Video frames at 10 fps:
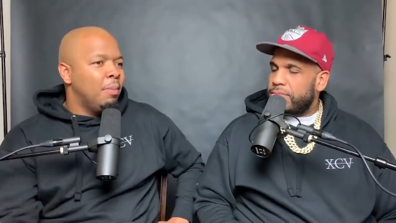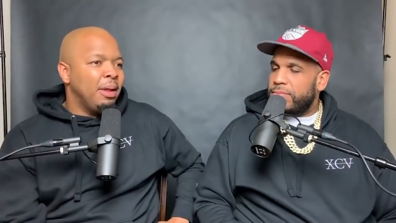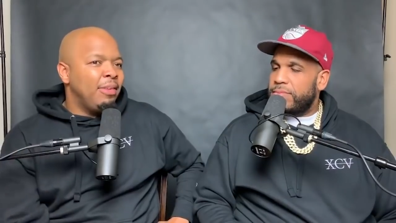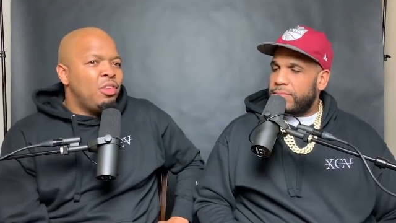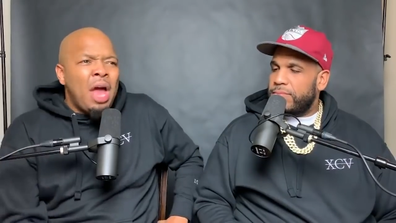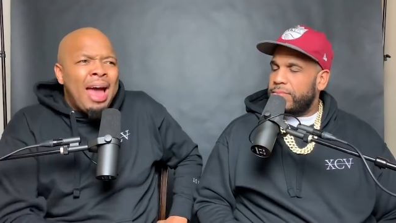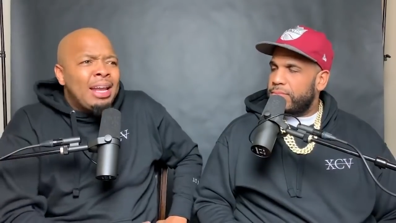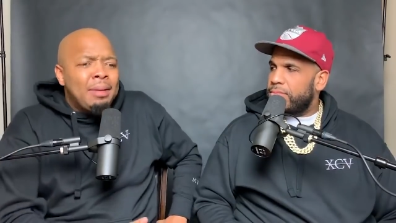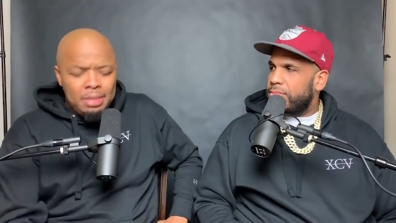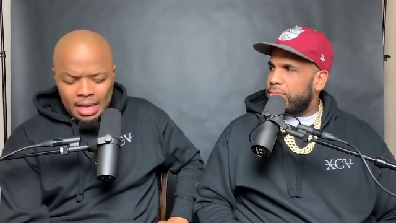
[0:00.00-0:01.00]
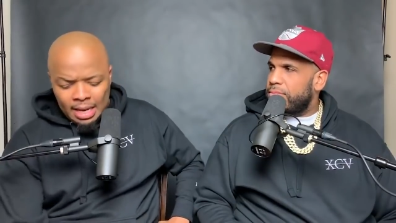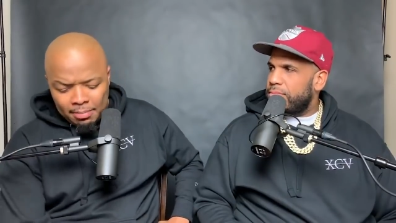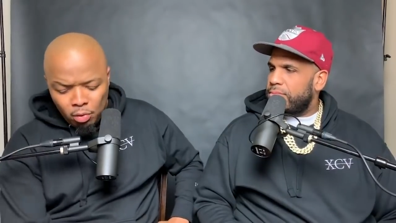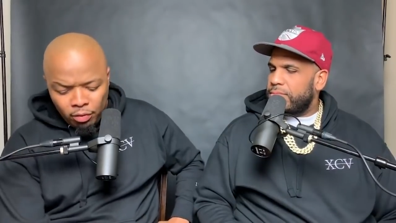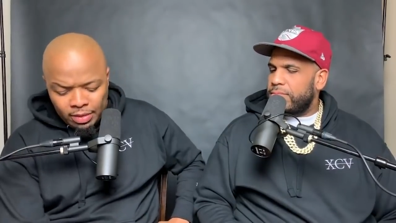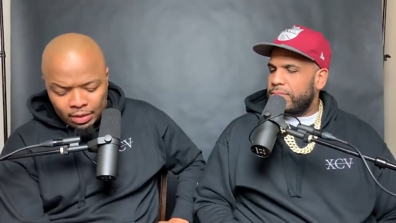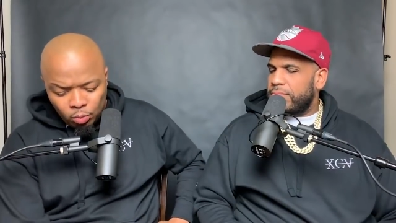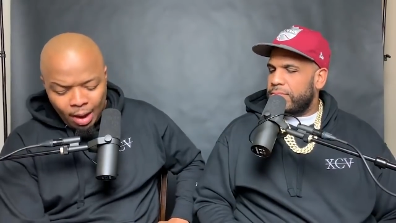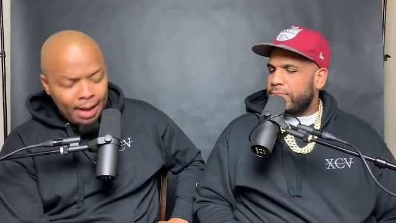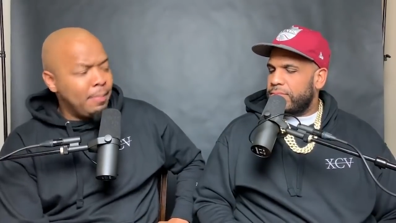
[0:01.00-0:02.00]
Speaker 1: But if you, I named any movie that The
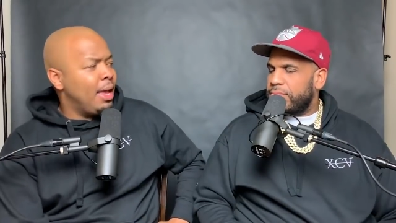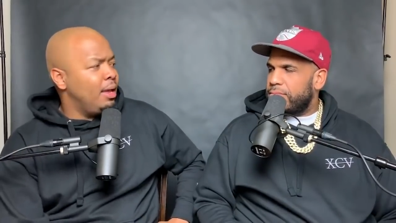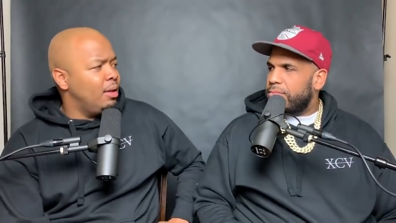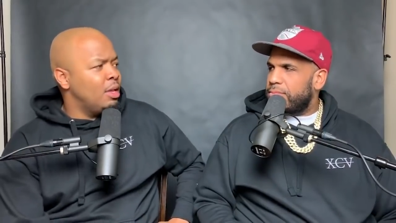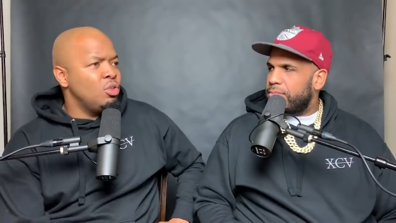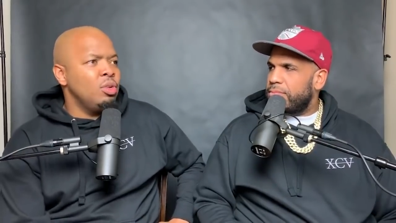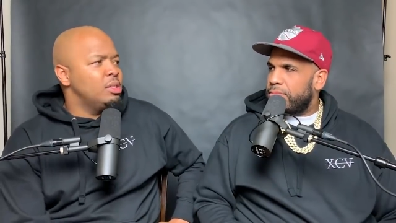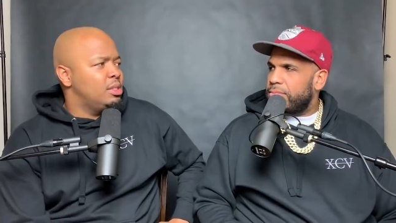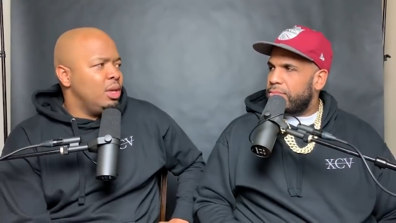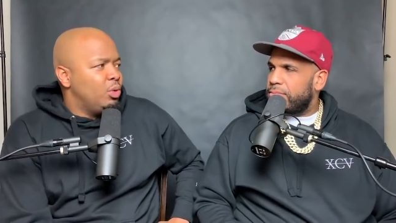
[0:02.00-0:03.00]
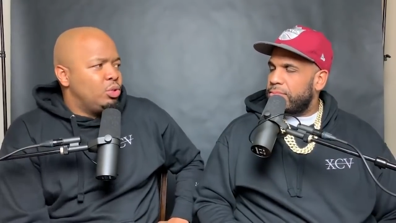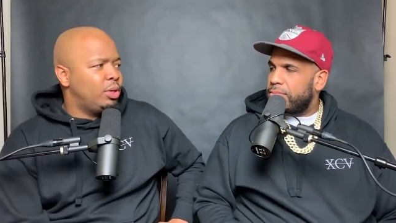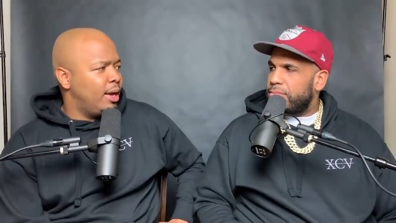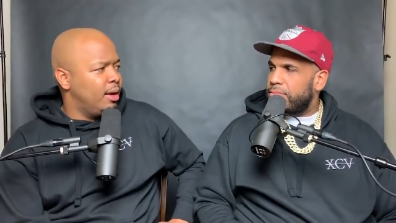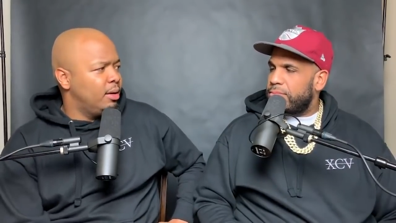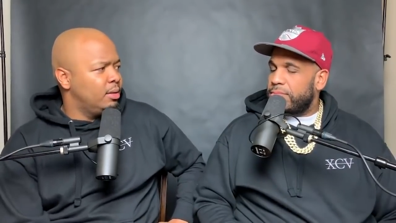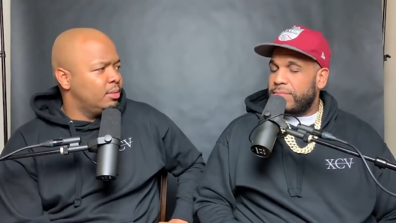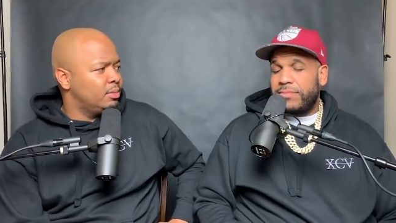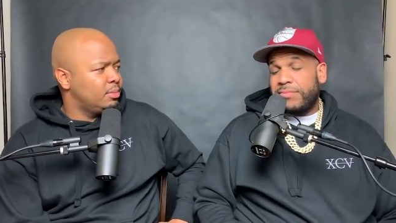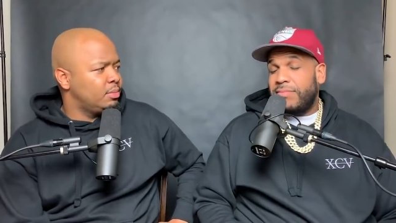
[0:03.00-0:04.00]
Rock made and you didn't see it, would you care?
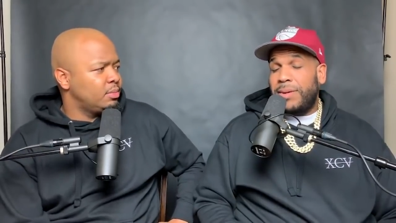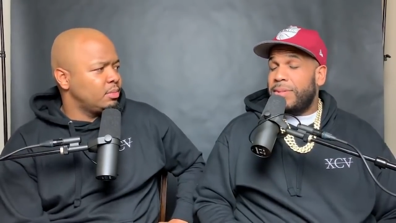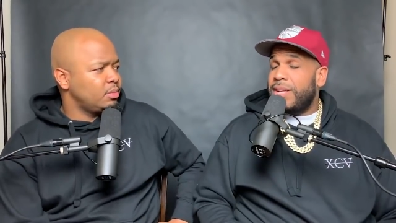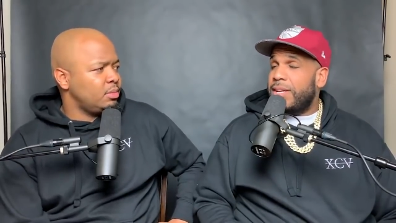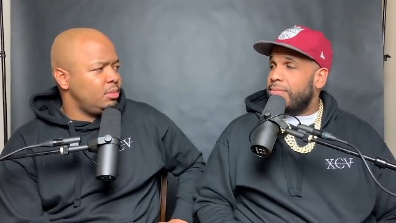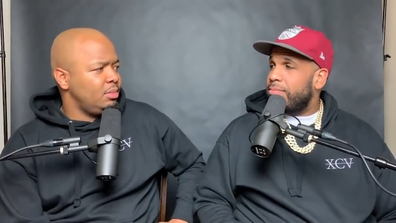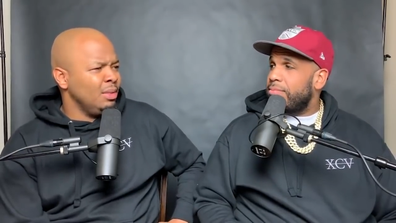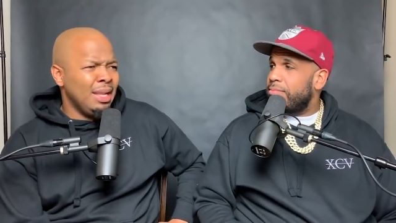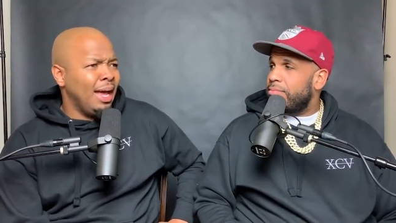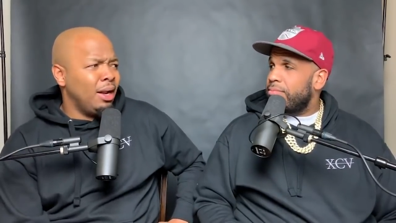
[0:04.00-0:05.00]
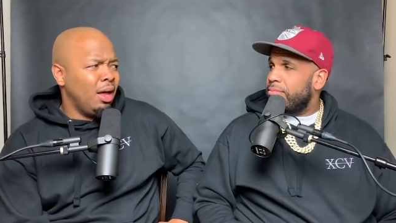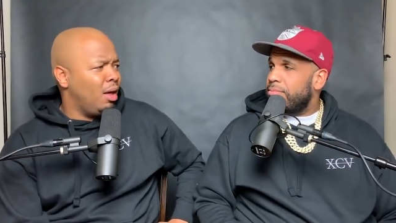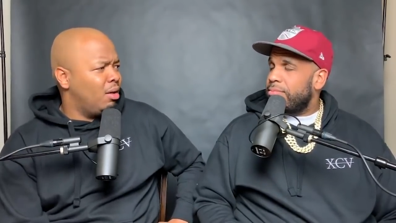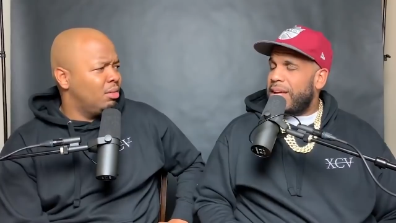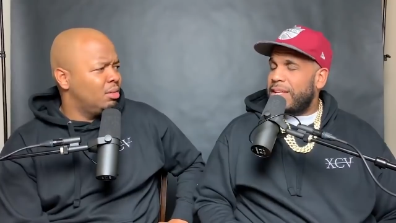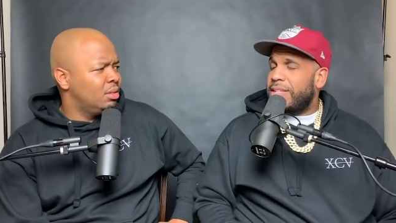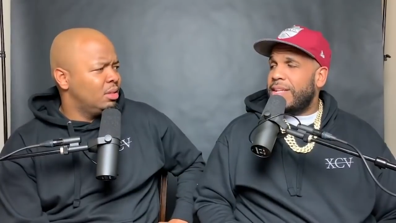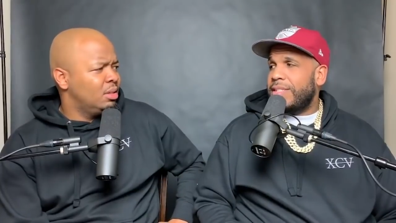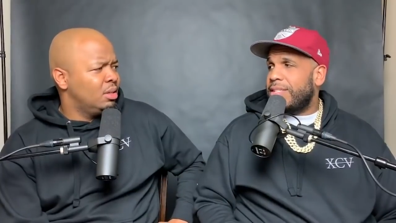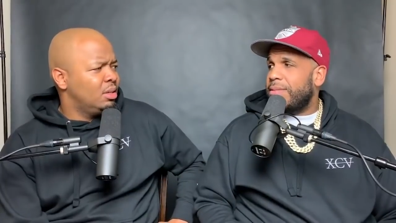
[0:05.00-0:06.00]
Speaker 2: Probably not. Not at all. Not a ton
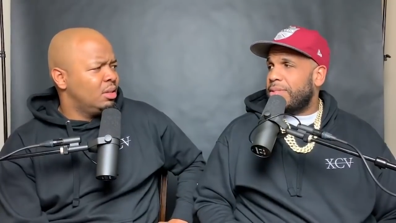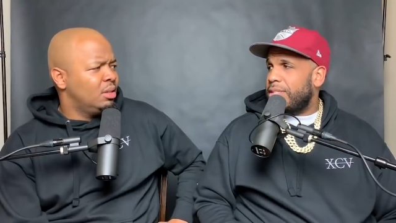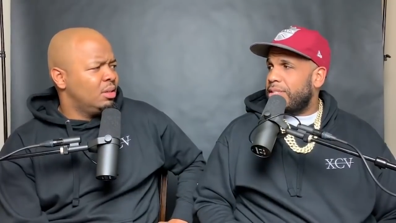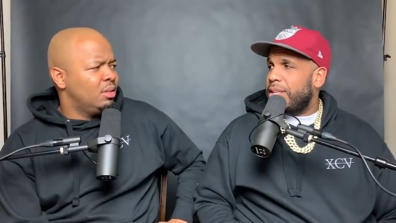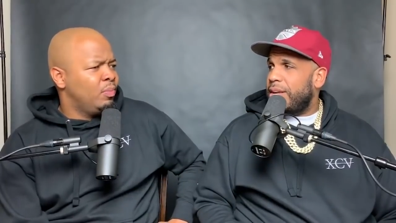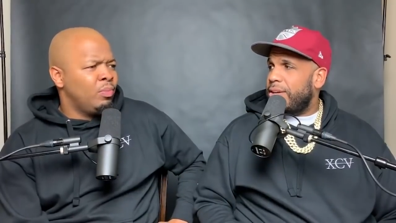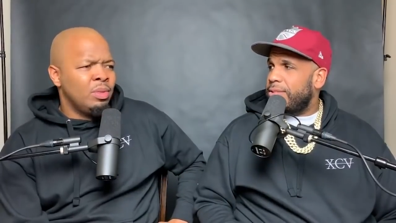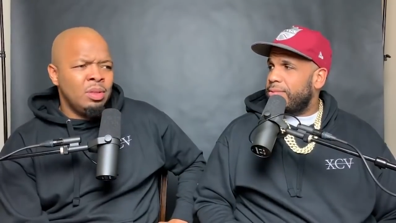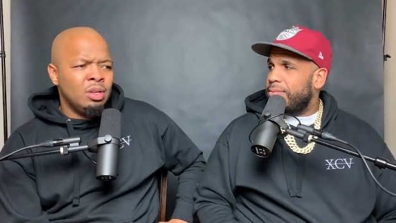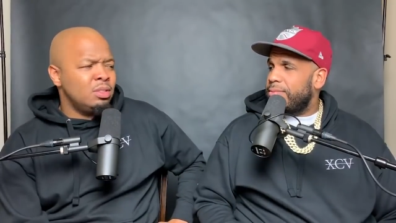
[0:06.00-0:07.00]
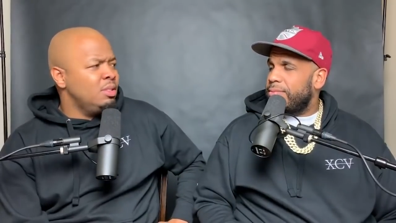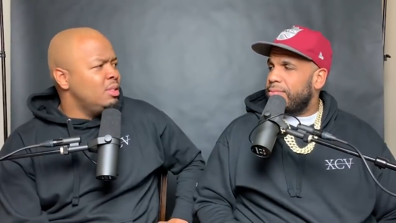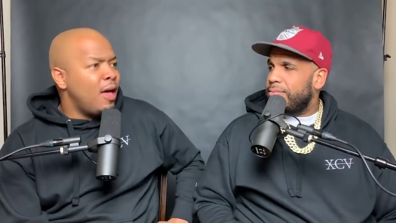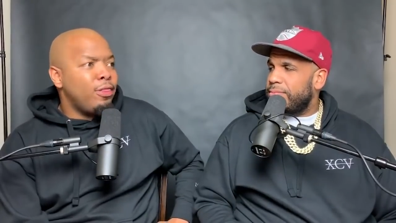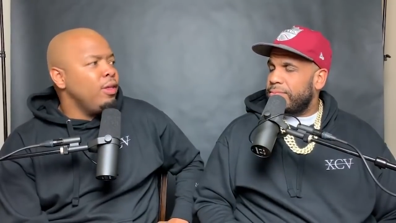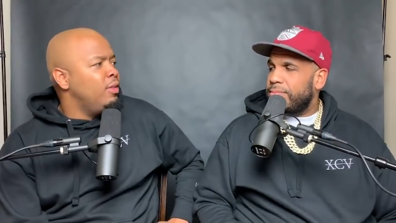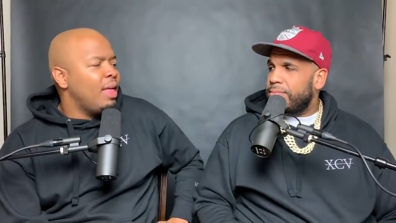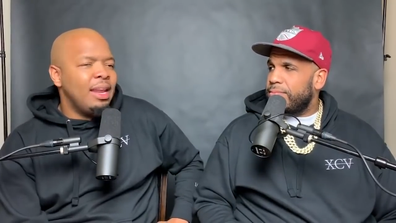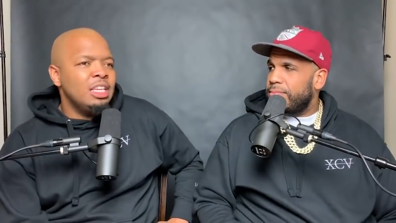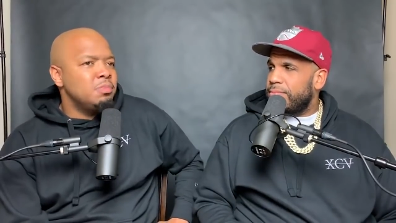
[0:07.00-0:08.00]
of substance there.
Speaker 1: There's nothing
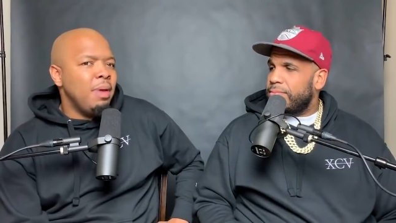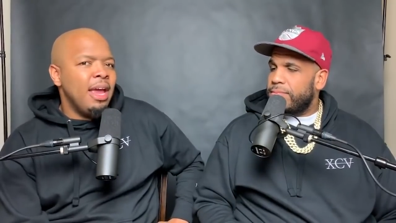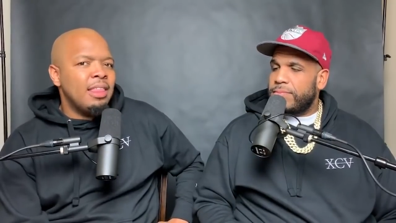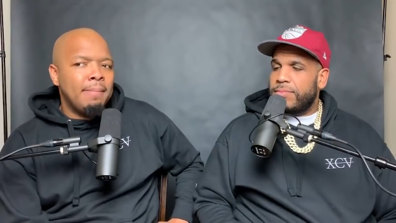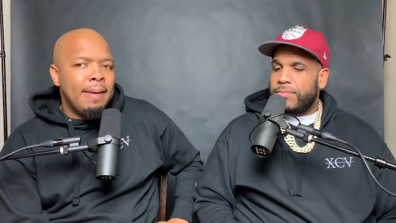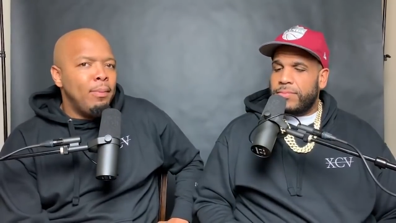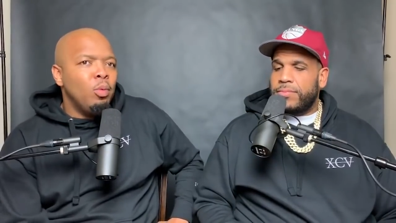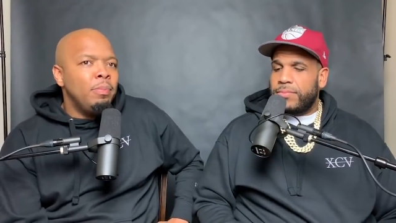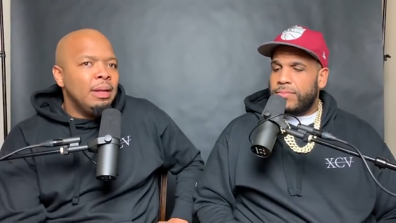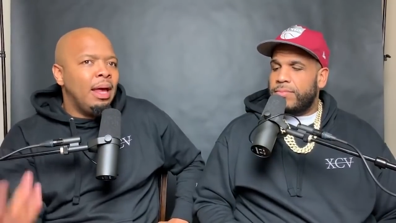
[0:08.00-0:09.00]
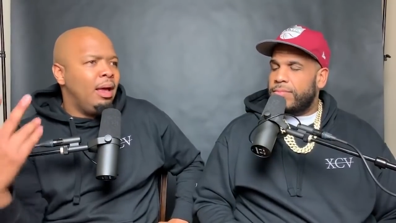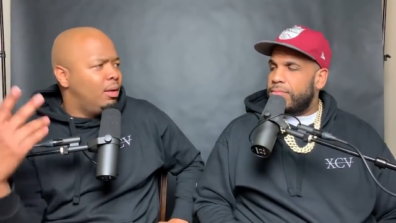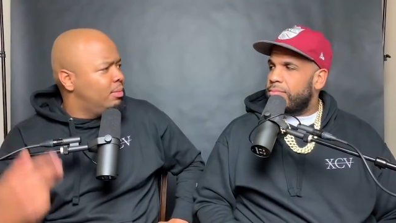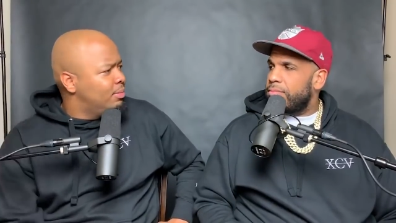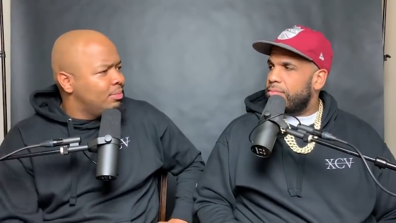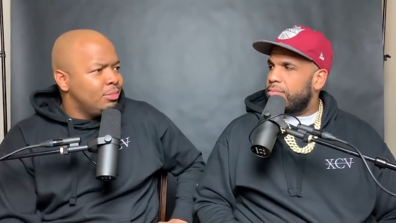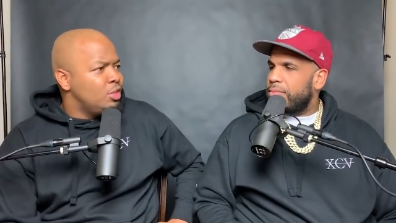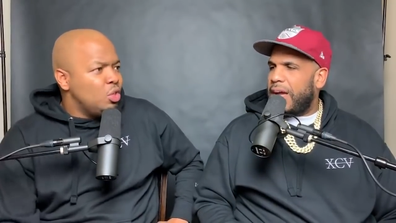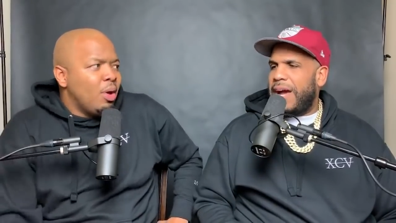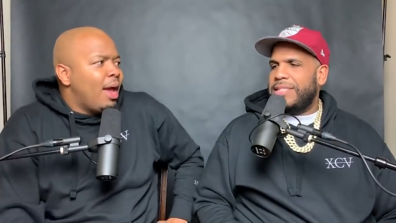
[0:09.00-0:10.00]
that he's made that people would be like, yeah.